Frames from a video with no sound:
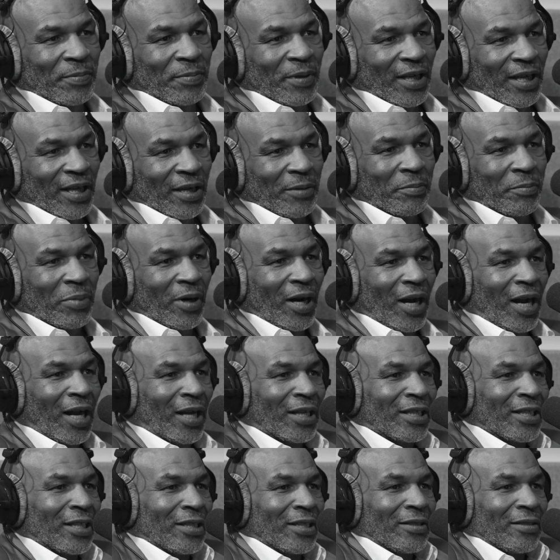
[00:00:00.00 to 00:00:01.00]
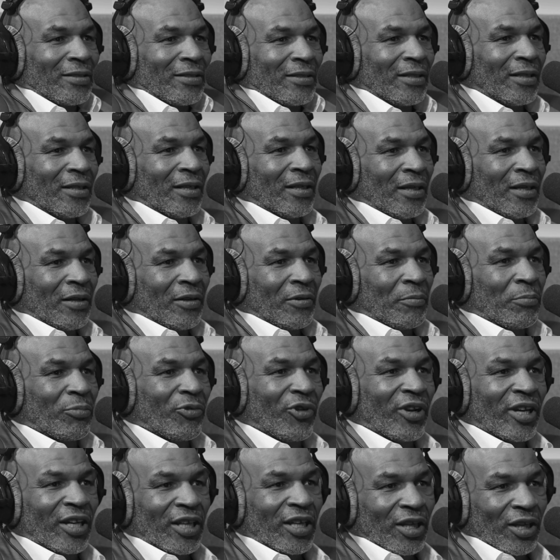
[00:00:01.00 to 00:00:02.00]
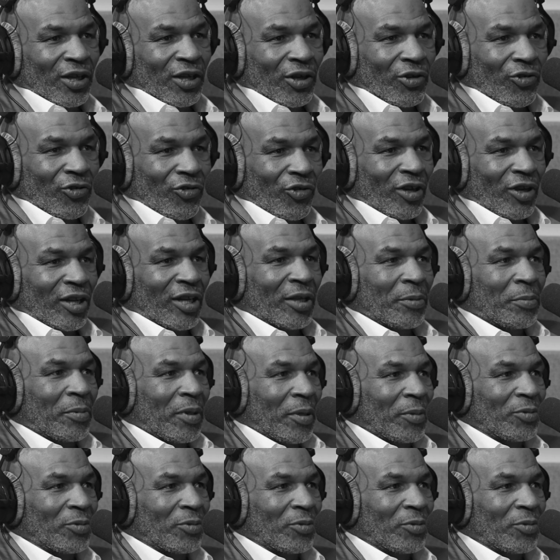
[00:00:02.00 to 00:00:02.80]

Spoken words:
picking pockets, breaking in cribs.